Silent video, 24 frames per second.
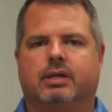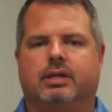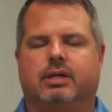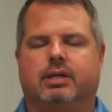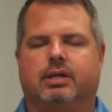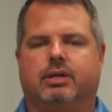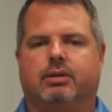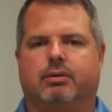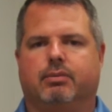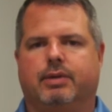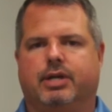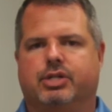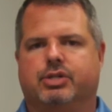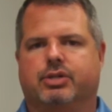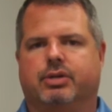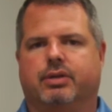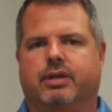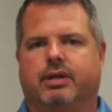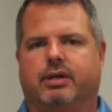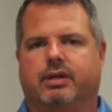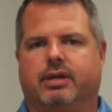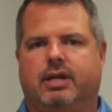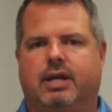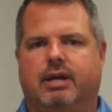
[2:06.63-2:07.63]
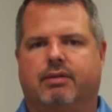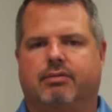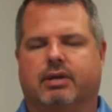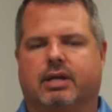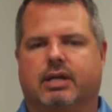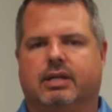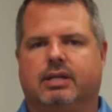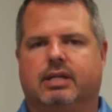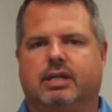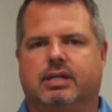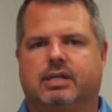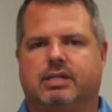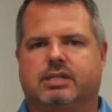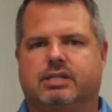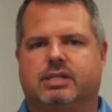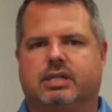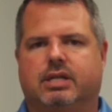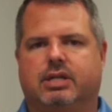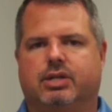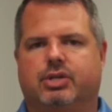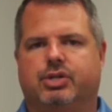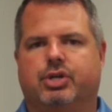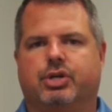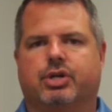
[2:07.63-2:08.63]
Make sure that you have a
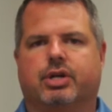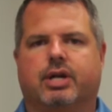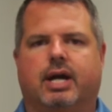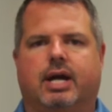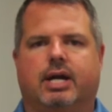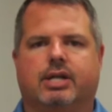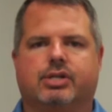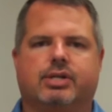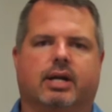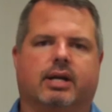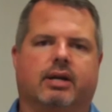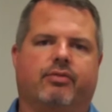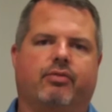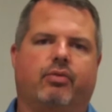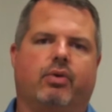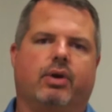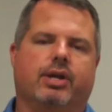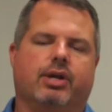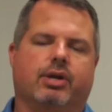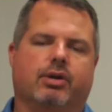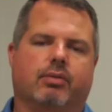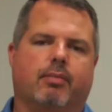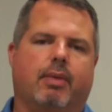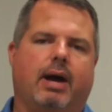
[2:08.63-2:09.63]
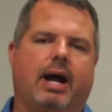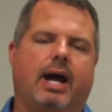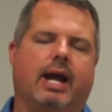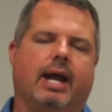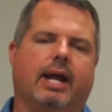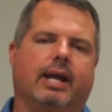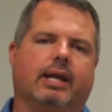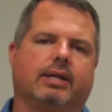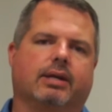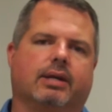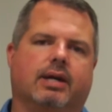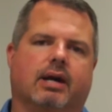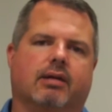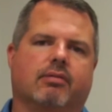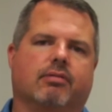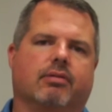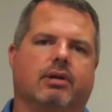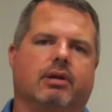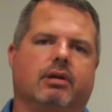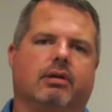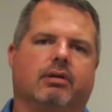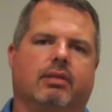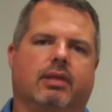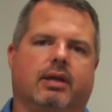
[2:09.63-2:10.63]
contingency in your contract of what you're buying to
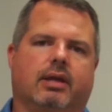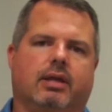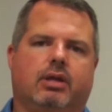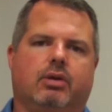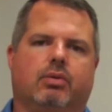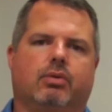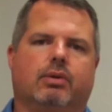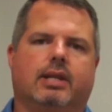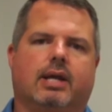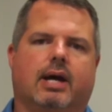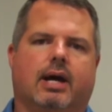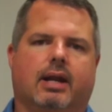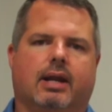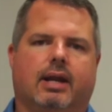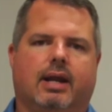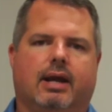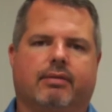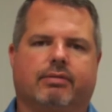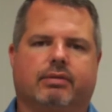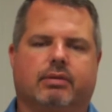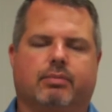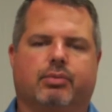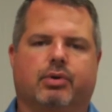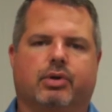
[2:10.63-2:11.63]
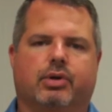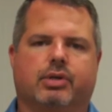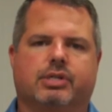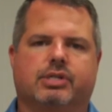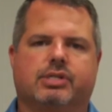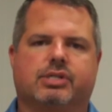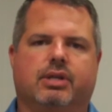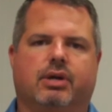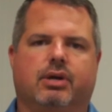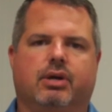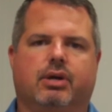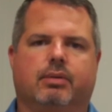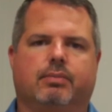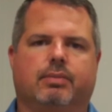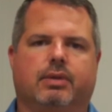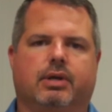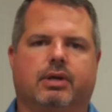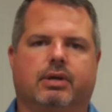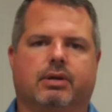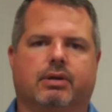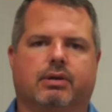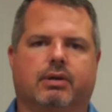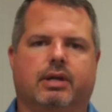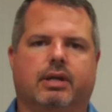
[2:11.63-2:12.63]
cover you, that you would not have to purchase the home
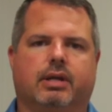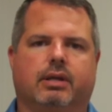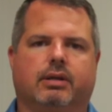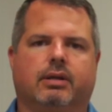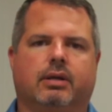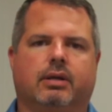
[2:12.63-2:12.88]
that you're in